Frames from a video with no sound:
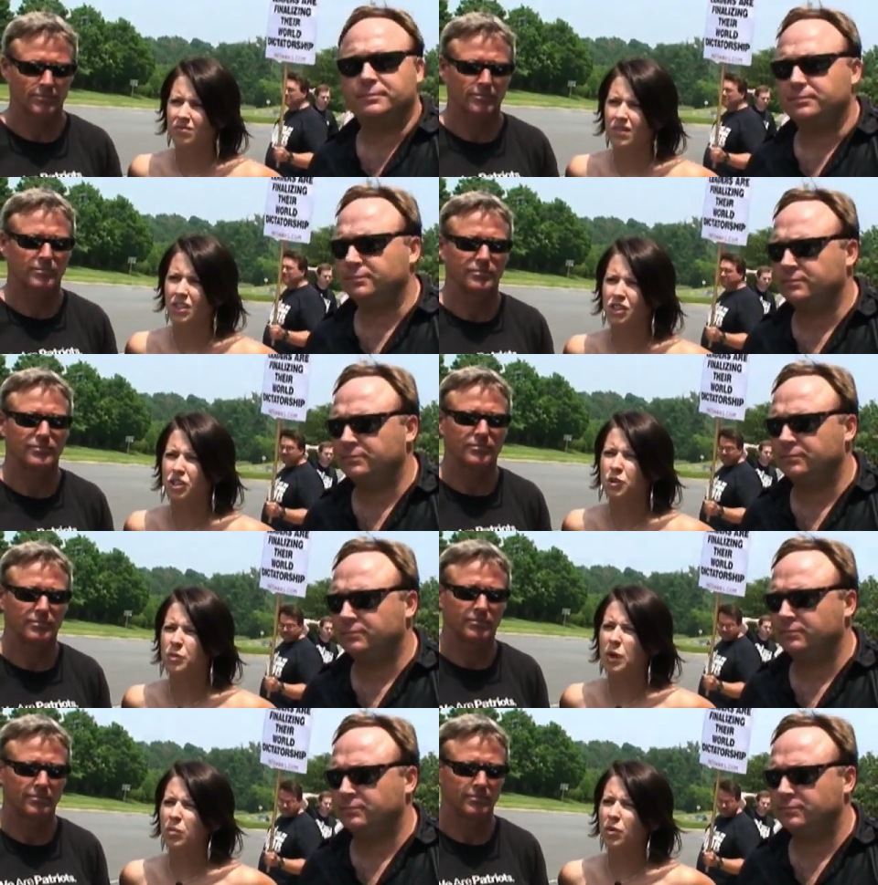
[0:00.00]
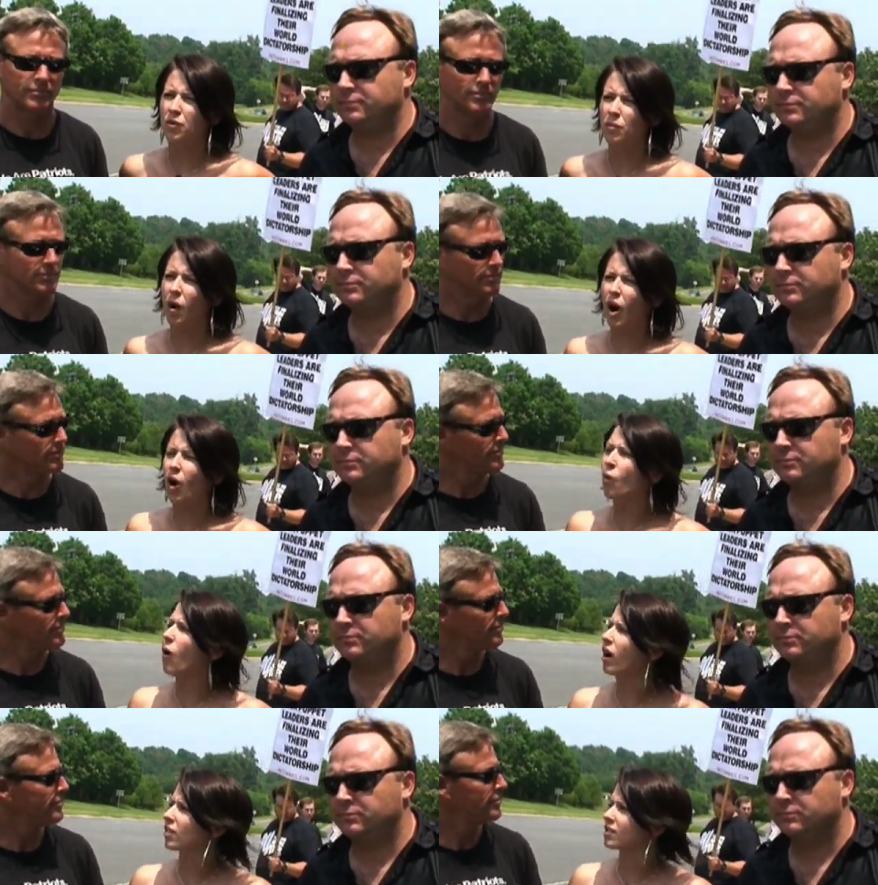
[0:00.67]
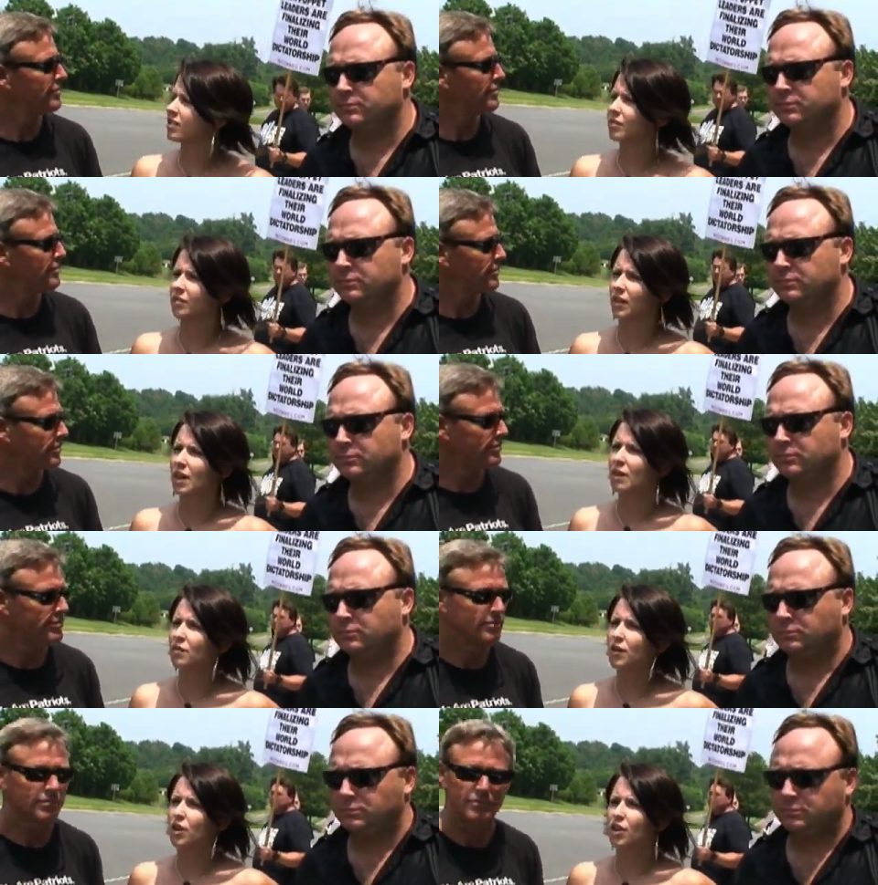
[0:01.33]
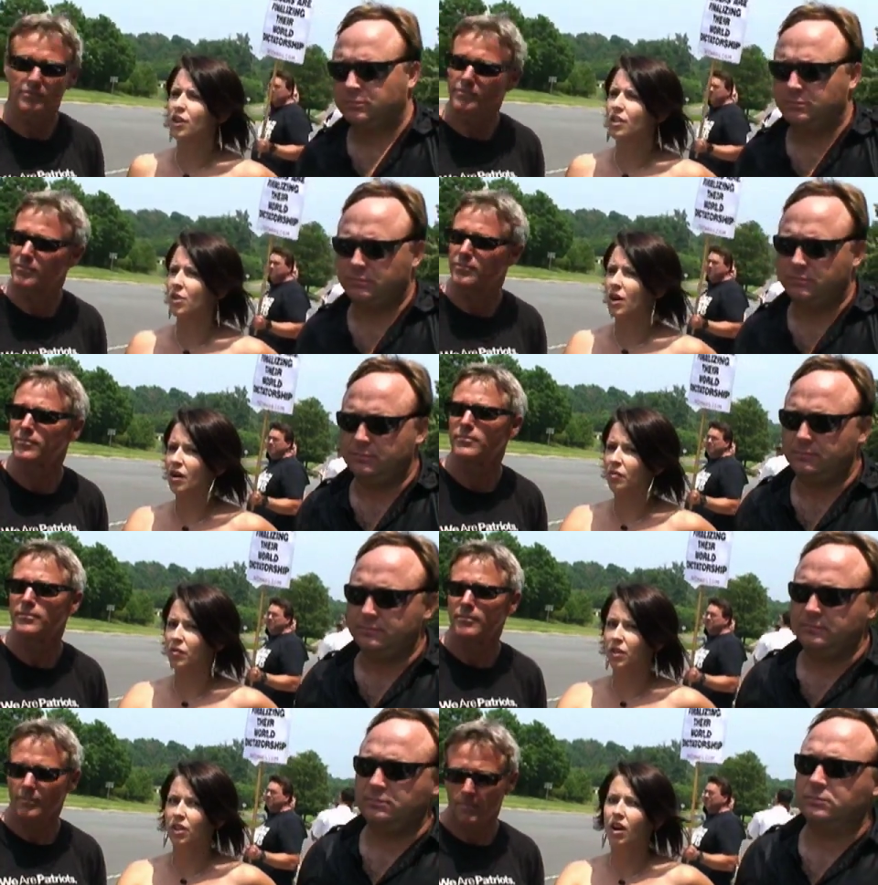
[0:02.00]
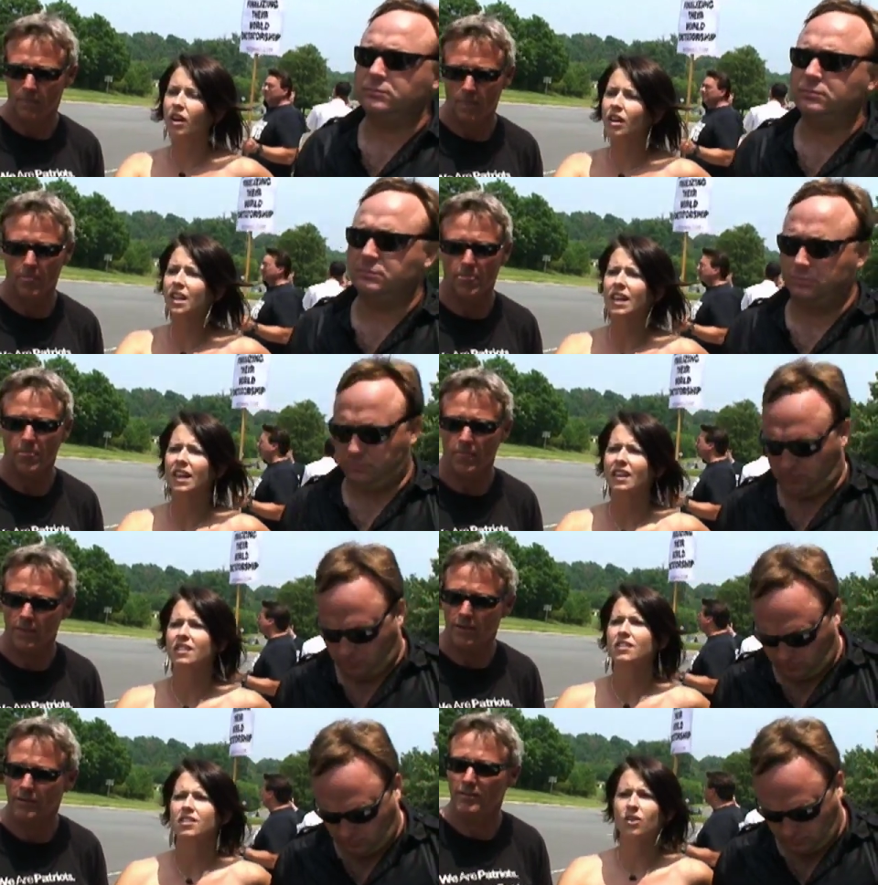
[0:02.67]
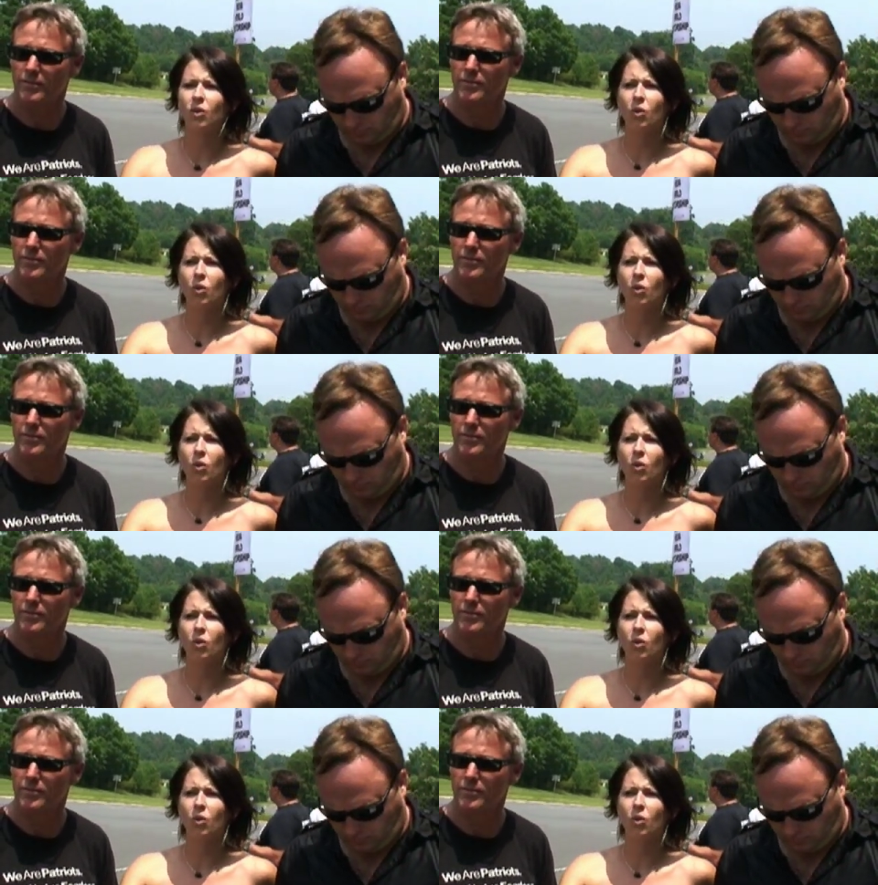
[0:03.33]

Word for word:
Speaker 1: There's just people from all walks of life here, and you have young kids